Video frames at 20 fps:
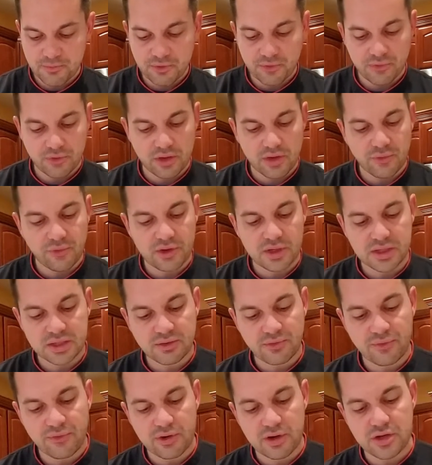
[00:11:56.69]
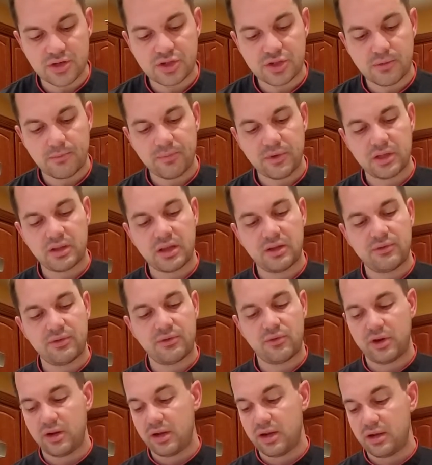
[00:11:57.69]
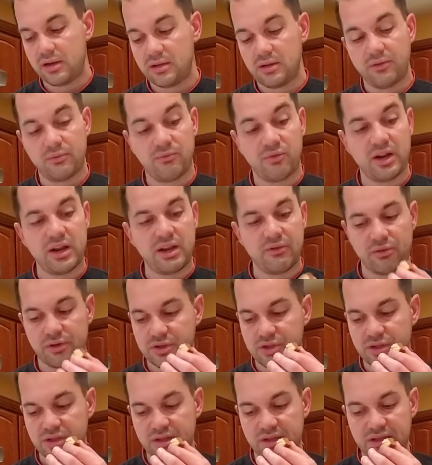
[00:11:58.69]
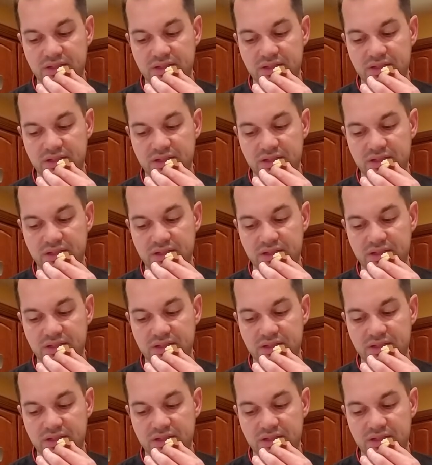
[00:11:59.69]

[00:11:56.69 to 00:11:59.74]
fluffiest fudge that I've ever had, and the flavor is just